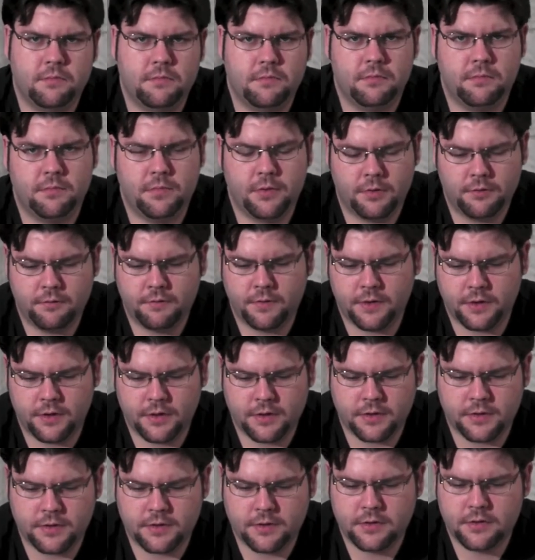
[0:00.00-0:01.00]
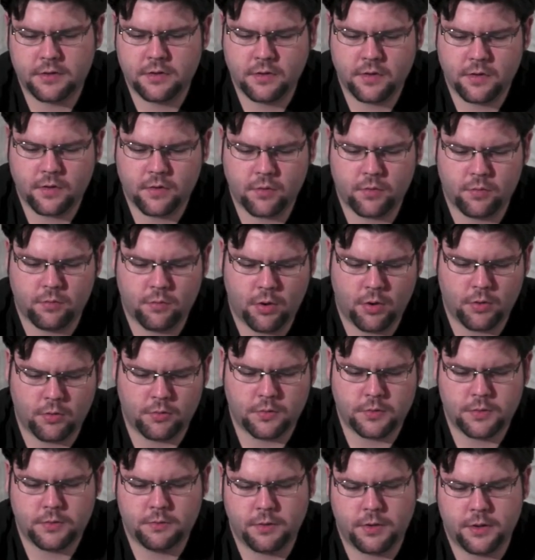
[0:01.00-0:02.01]
between these two
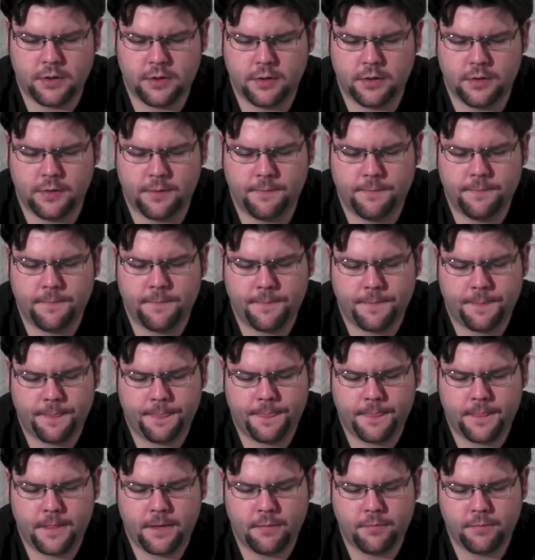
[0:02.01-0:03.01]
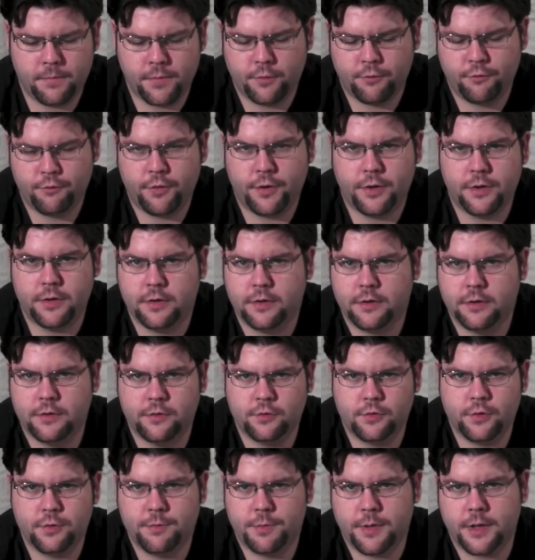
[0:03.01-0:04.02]
modes between the
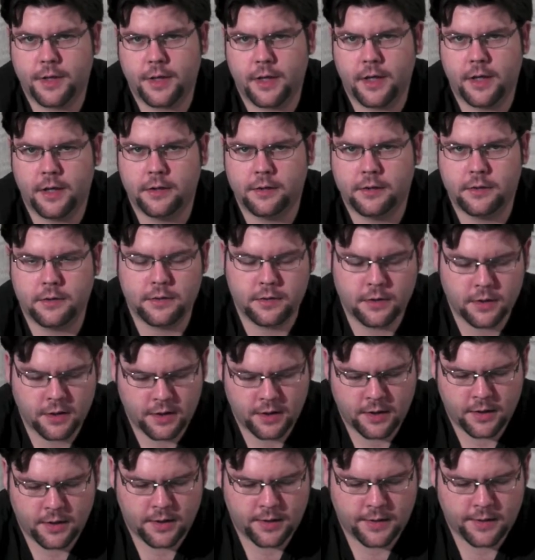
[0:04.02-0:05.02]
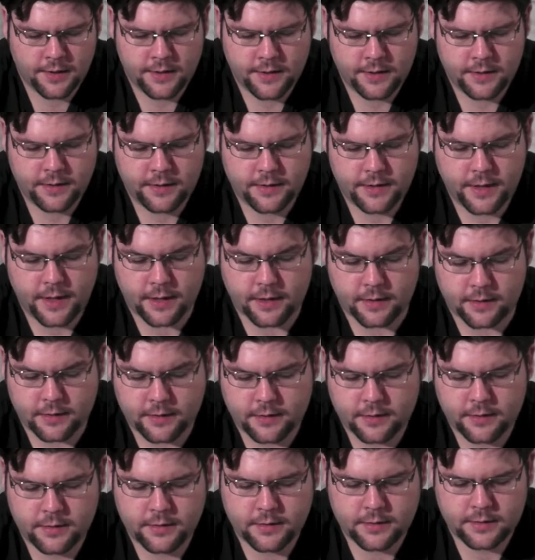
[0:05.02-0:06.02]
dripping and the tank
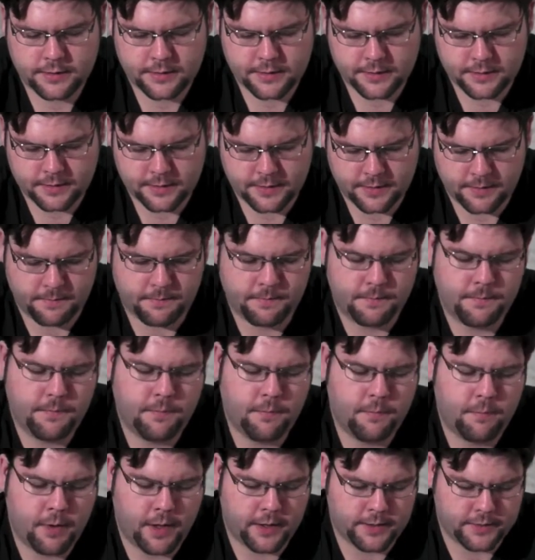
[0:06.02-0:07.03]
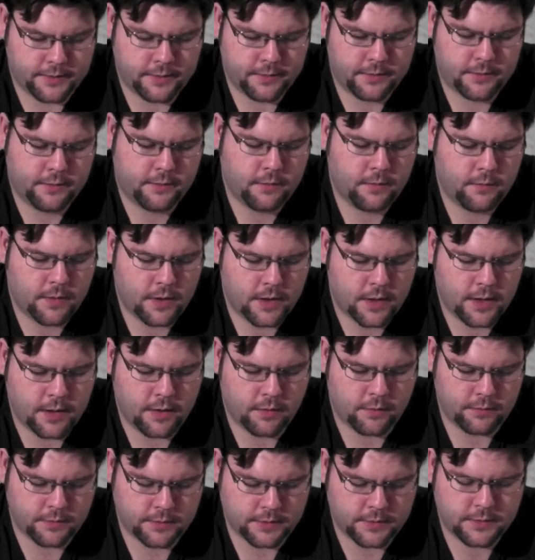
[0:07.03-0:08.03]
system. But what I
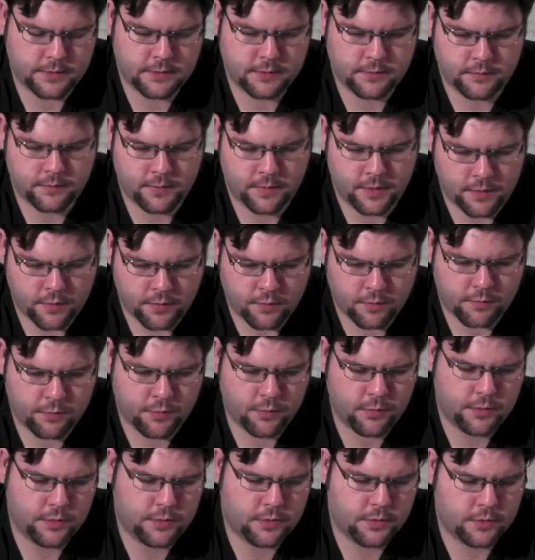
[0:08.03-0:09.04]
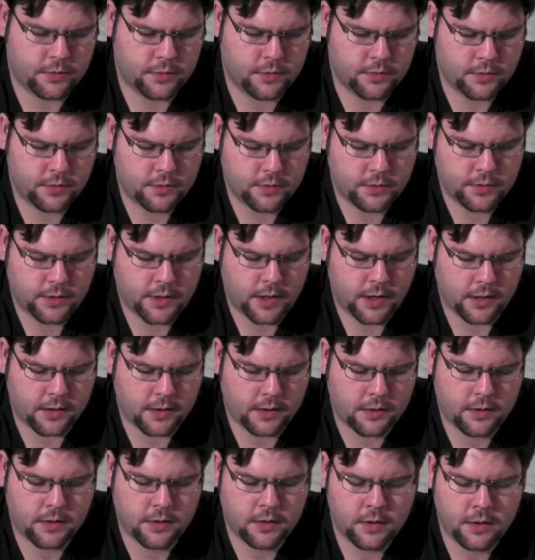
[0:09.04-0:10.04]
notice, when you put your tank
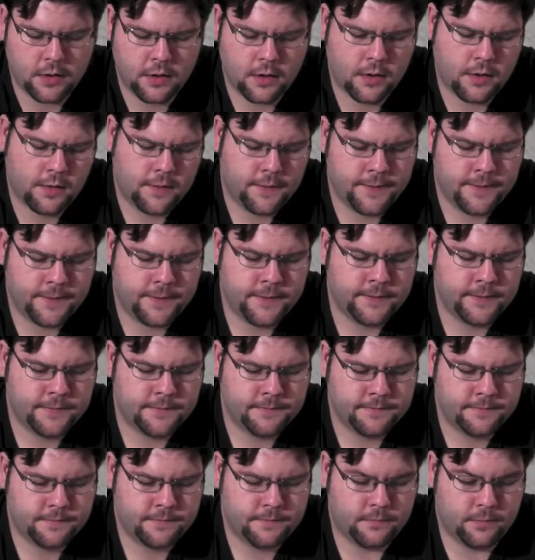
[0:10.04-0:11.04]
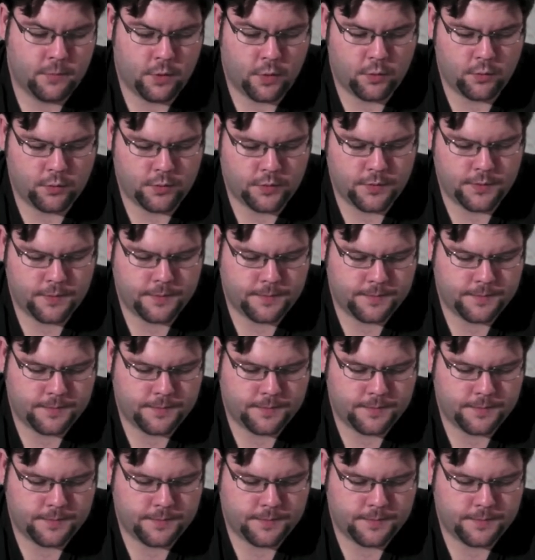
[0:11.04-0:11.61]
mode,